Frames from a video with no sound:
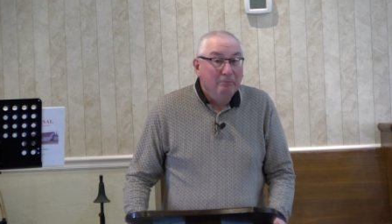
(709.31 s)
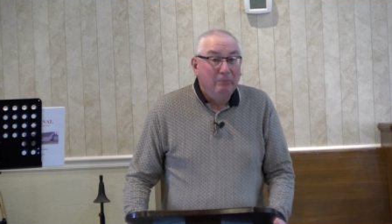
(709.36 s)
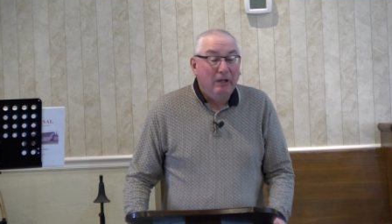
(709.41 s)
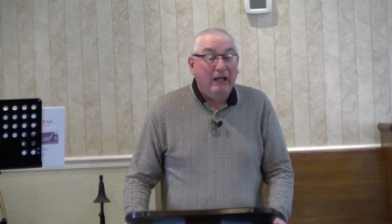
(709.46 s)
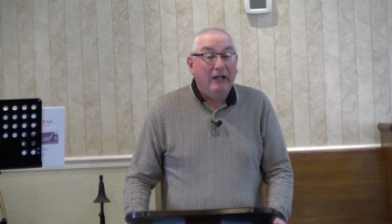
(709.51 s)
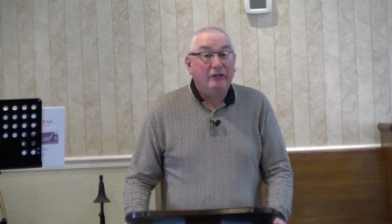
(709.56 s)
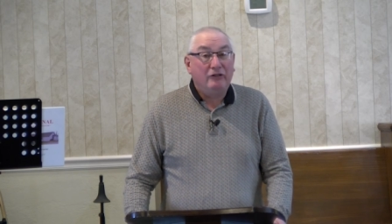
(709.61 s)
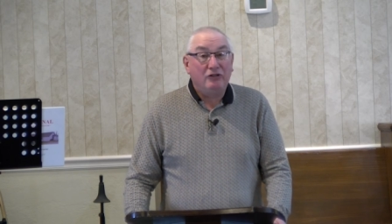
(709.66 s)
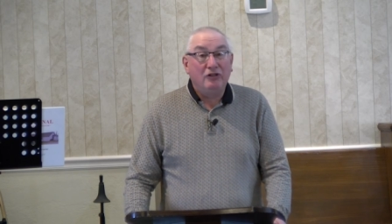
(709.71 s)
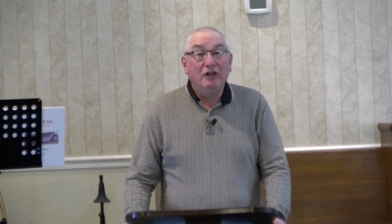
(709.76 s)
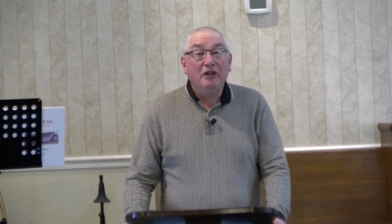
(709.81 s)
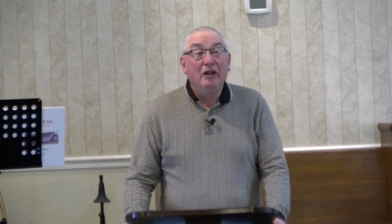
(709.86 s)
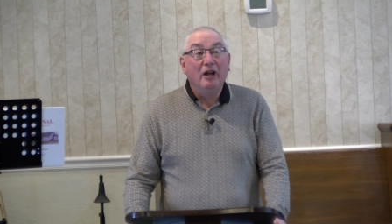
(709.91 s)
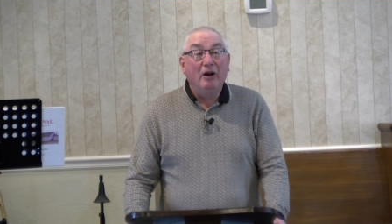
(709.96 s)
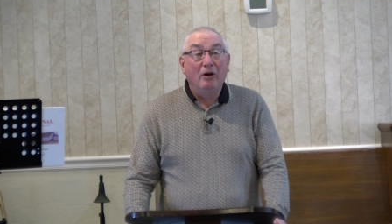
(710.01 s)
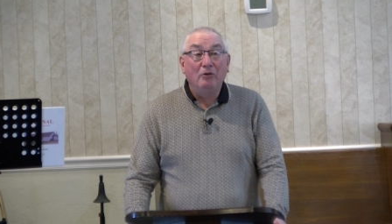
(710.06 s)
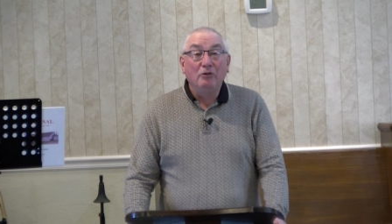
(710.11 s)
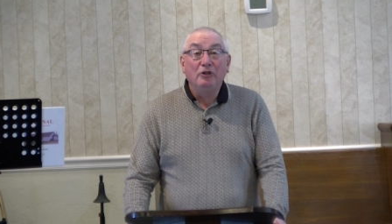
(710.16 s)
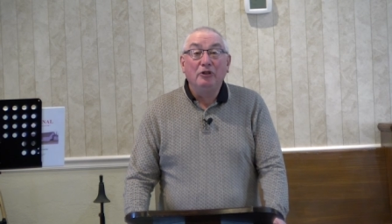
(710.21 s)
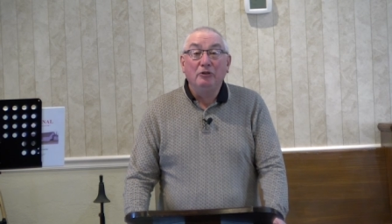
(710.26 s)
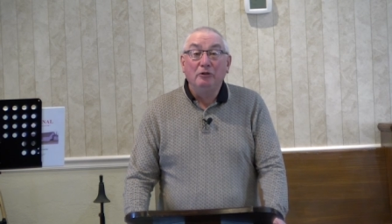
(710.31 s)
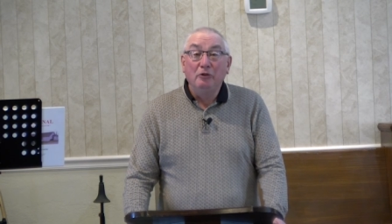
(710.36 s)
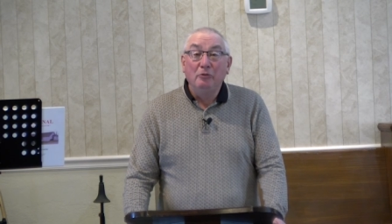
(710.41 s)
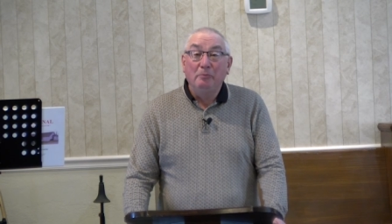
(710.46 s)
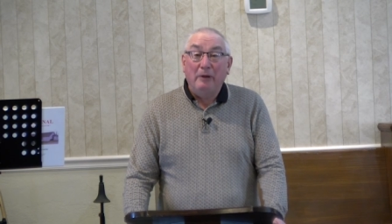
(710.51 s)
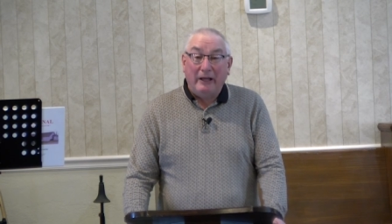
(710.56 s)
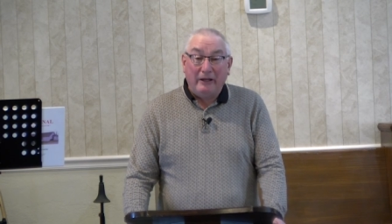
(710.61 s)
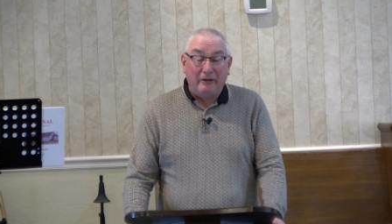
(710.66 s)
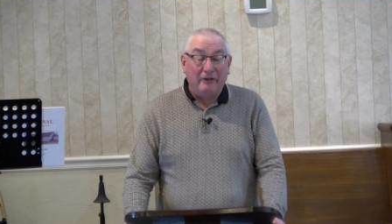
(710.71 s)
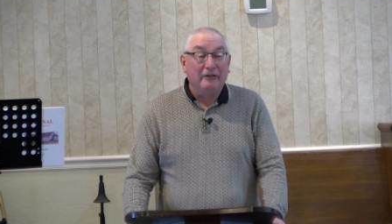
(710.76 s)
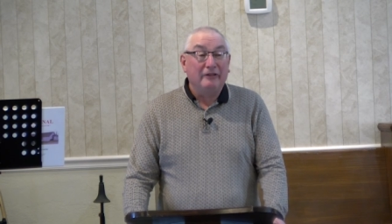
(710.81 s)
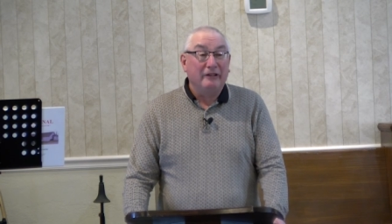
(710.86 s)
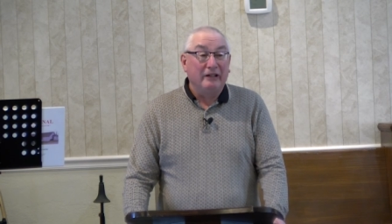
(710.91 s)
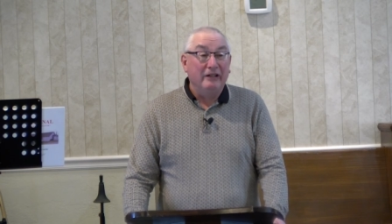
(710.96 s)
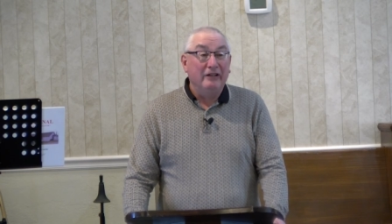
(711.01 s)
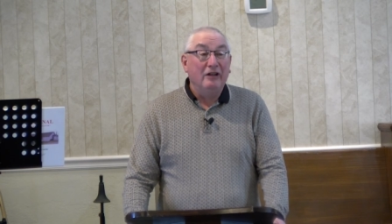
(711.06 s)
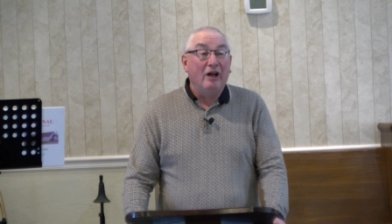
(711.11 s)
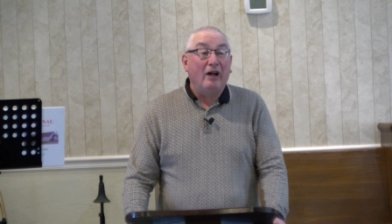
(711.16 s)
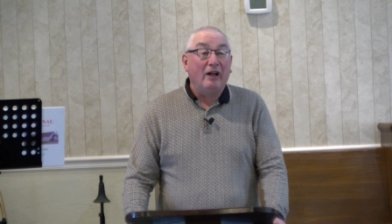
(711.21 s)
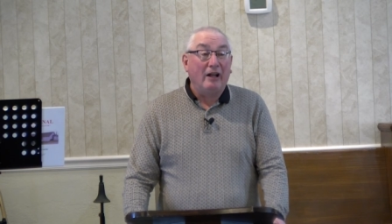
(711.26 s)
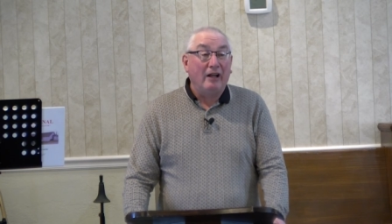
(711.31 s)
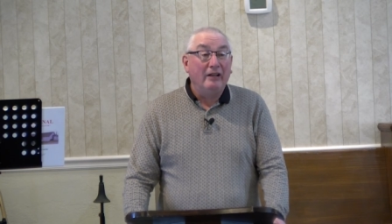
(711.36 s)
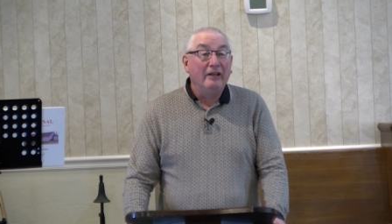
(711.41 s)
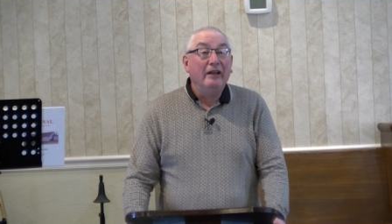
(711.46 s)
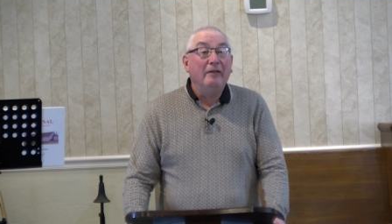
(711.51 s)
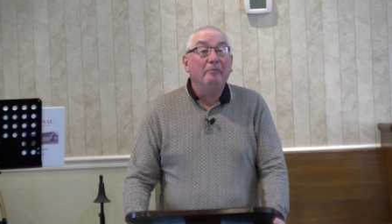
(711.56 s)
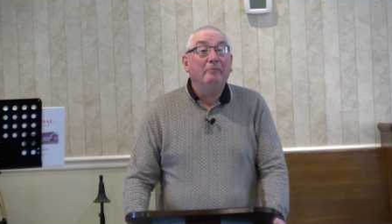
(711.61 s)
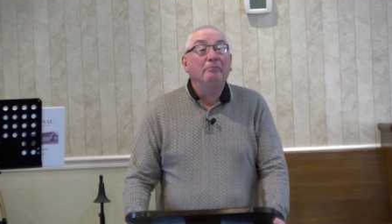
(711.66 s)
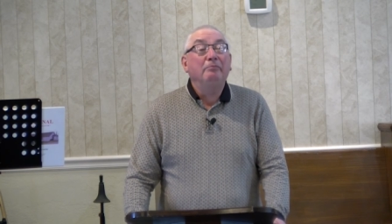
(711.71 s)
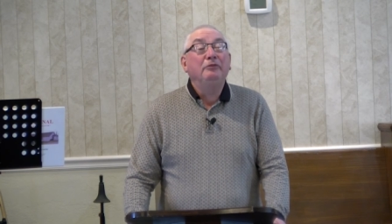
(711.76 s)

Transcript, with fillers: but you know you knew better than not.